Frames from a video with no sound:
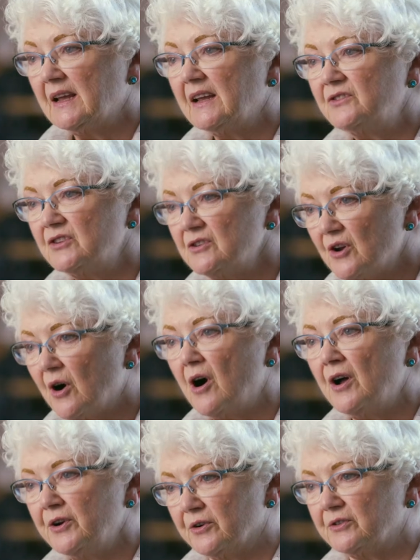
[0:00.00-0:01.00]
It's an
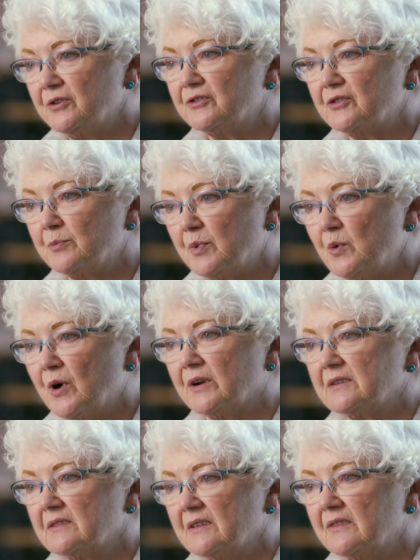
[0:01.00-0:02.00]
honor to
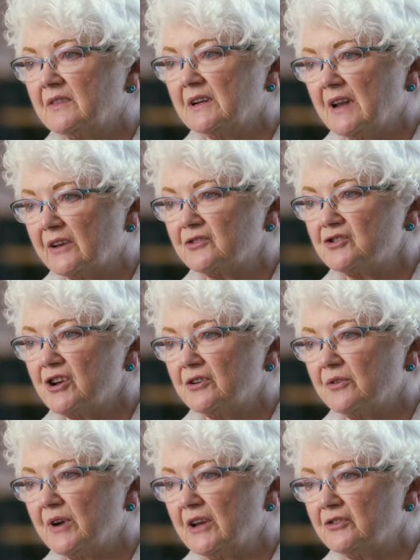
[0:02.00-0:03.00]
support the next
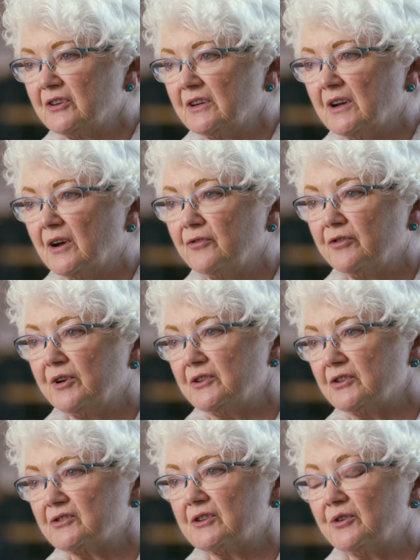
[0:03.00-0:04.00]
generation of
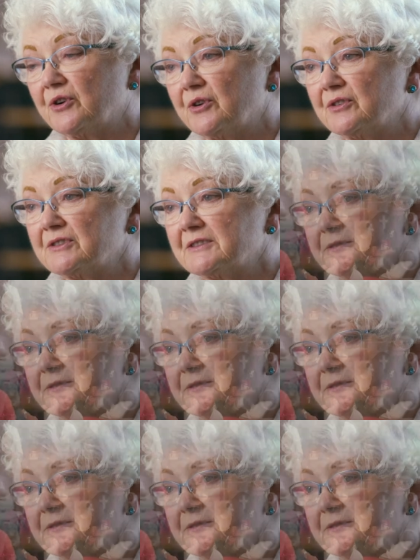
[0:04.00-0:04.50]
Regis learners.